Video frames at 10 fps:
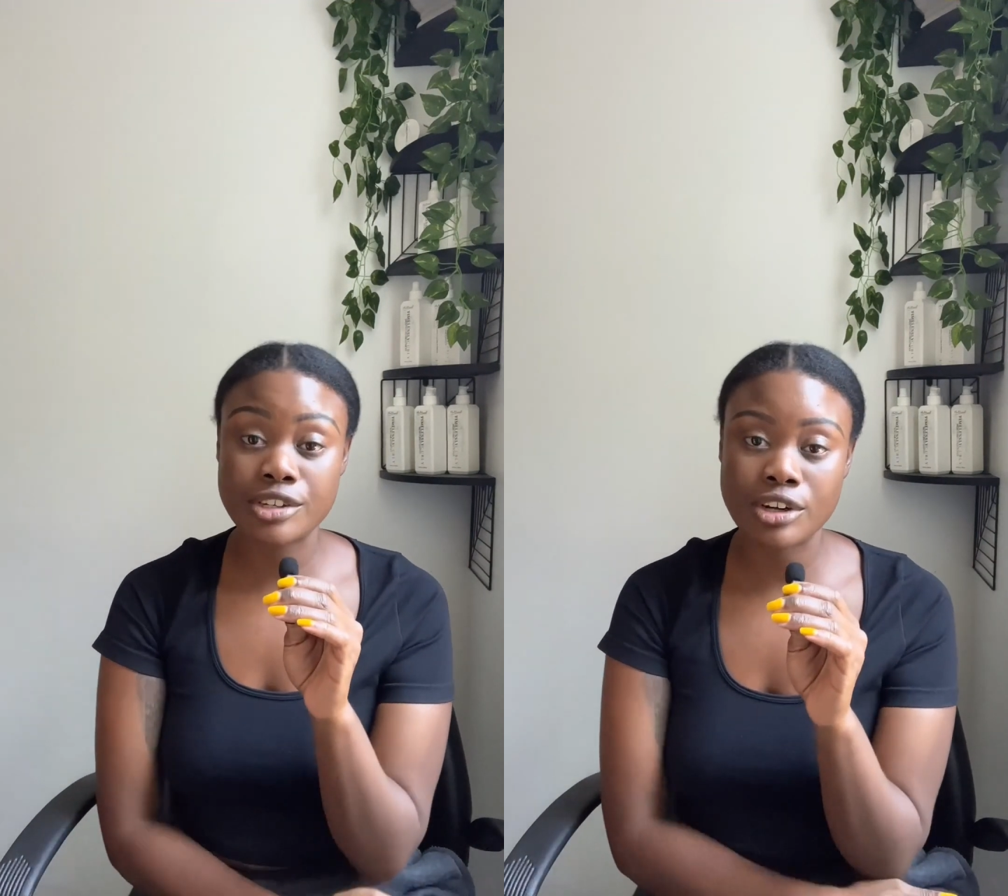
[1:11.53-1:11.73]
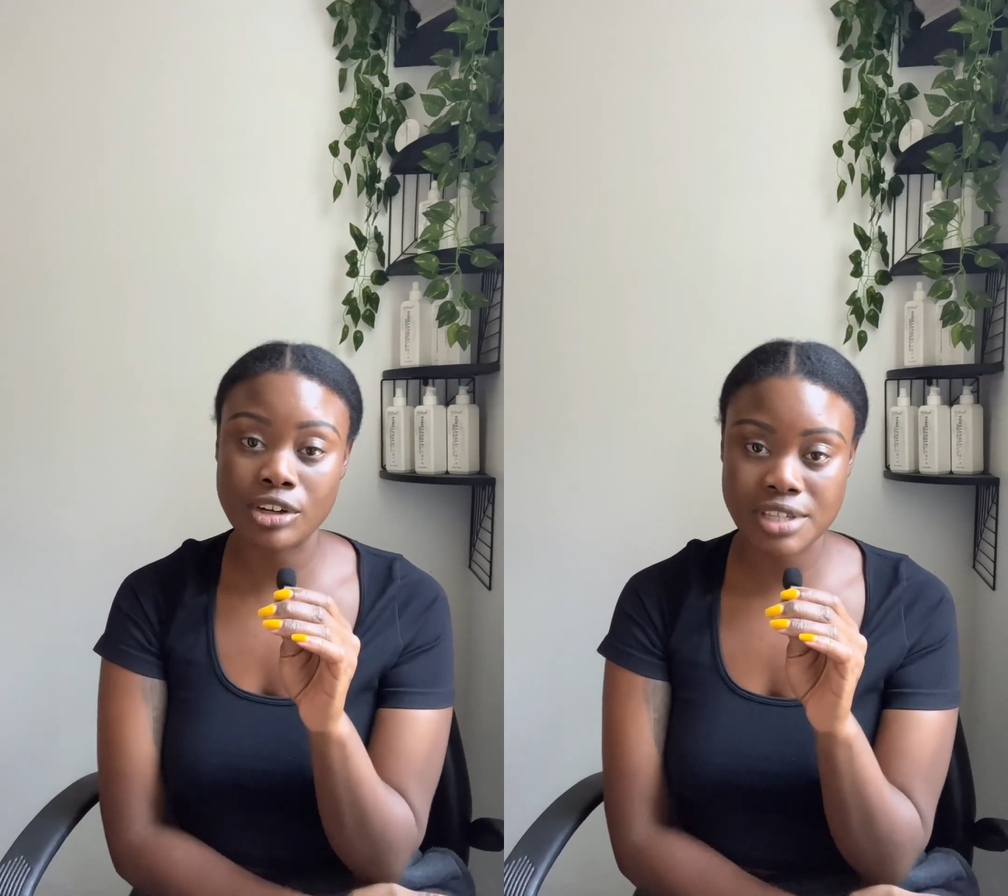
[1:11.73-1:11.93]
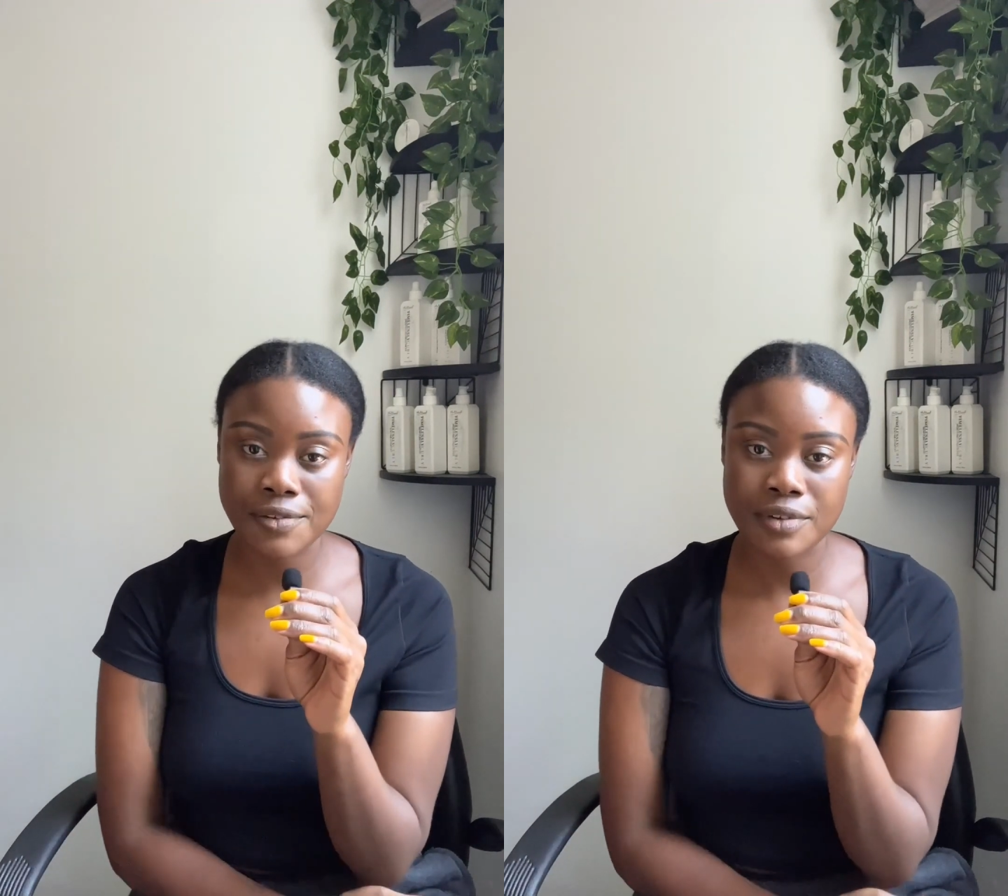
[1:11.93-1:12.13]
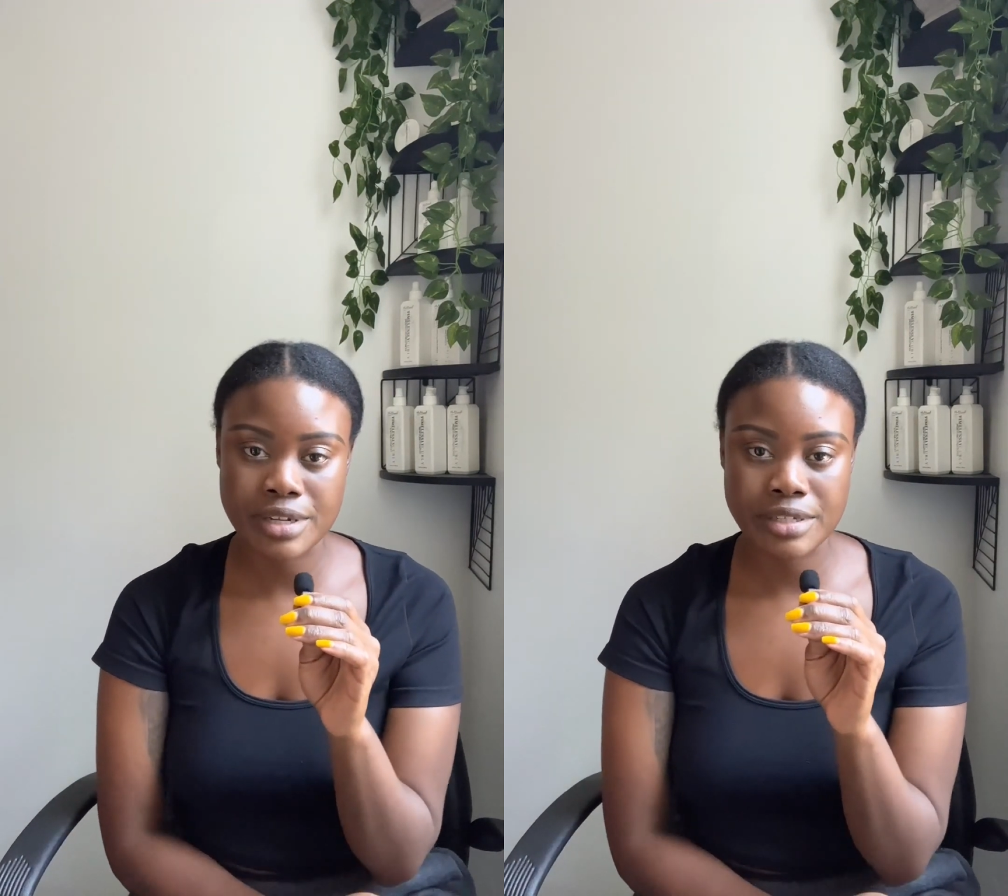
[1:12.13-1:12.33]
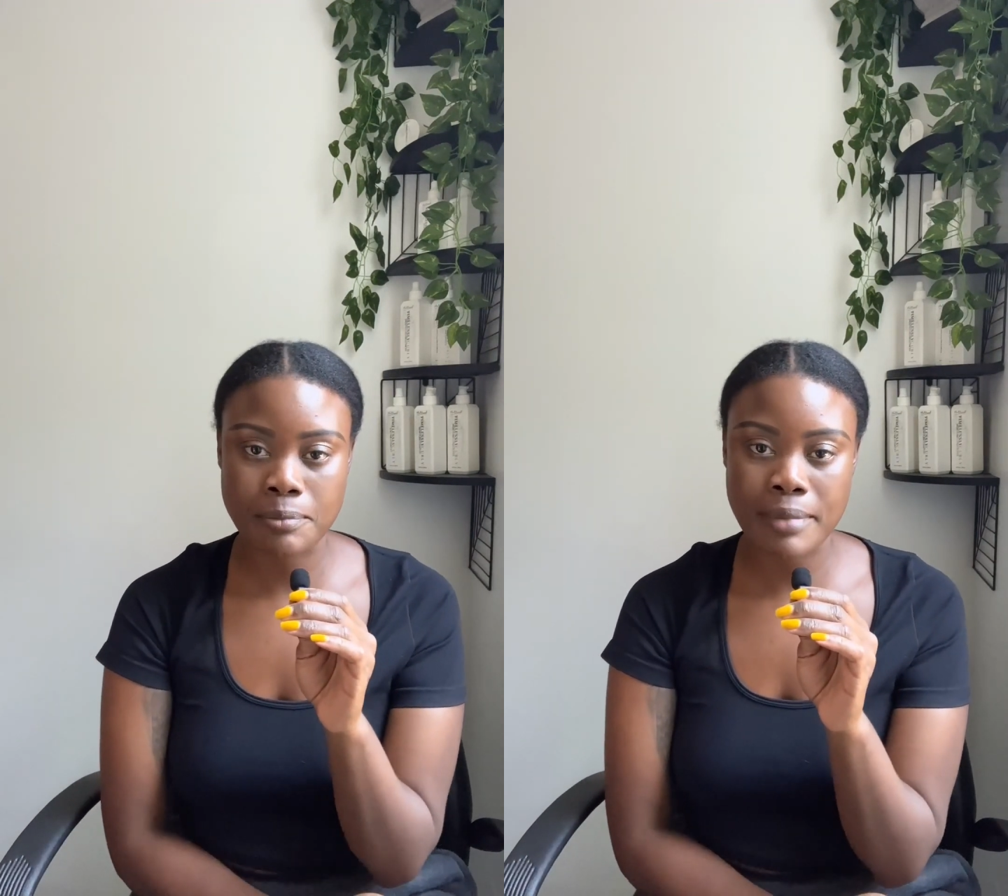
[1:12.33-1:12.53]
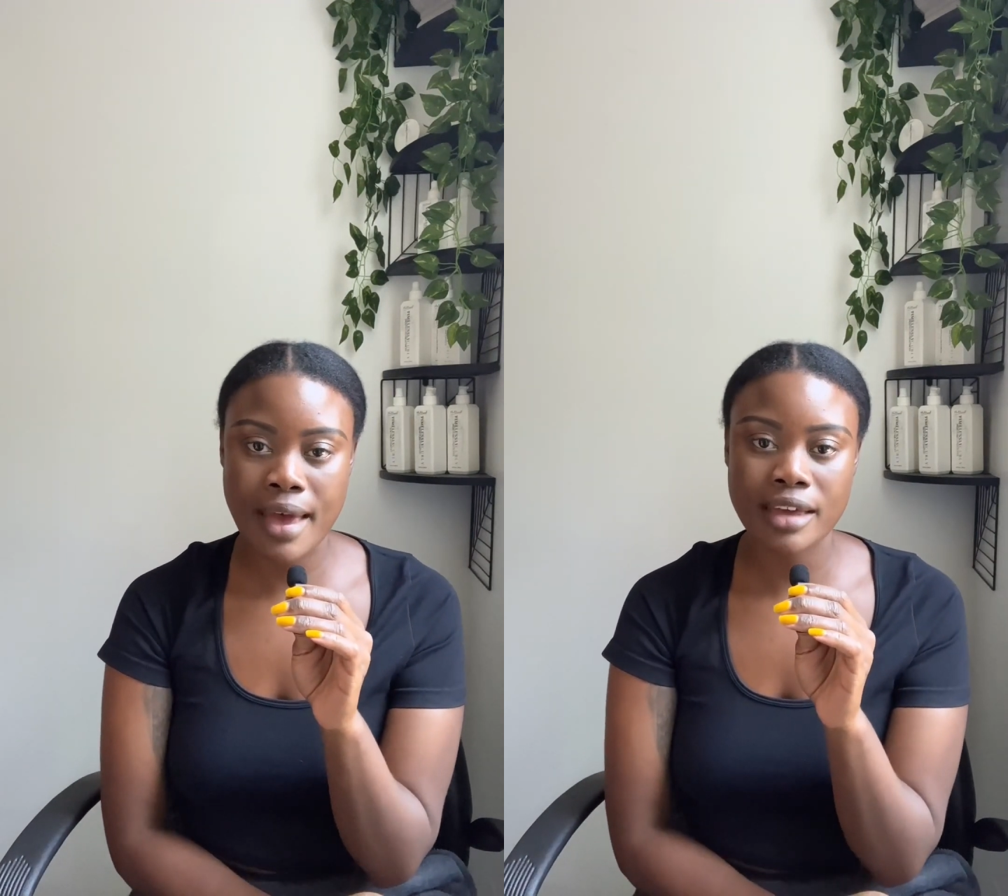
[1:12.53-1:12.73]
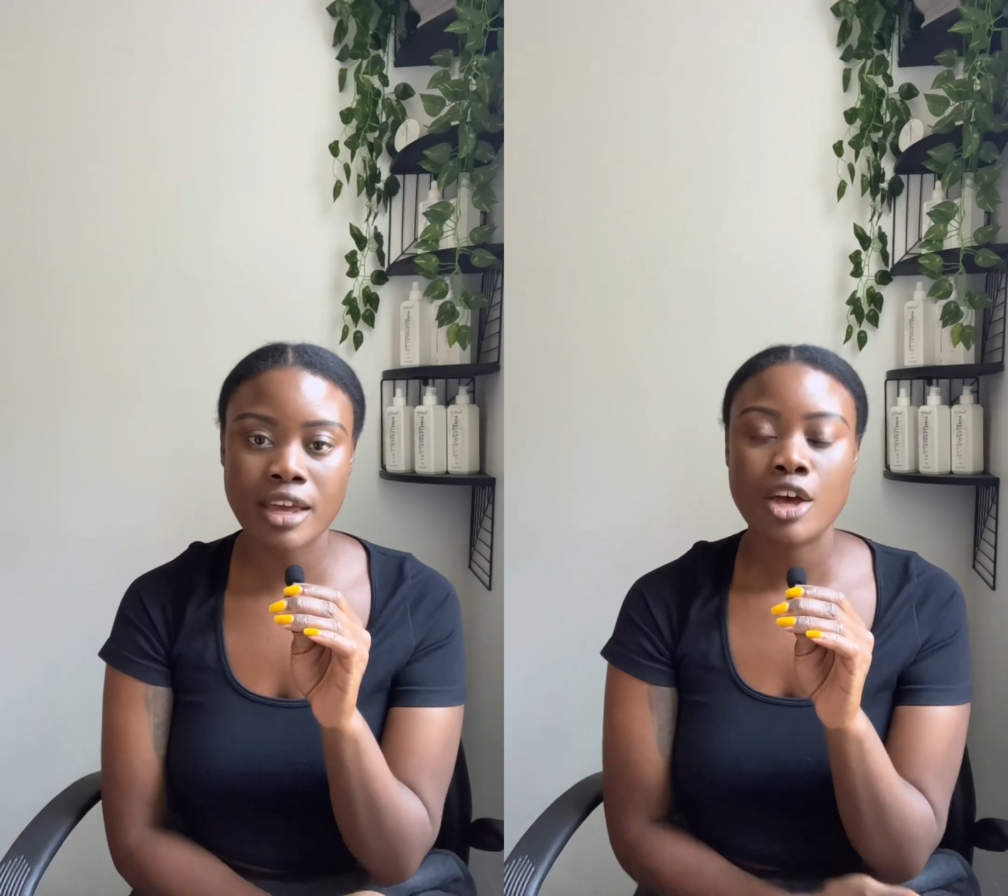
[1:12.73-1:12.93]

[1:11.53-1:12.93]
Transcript: curl definition back,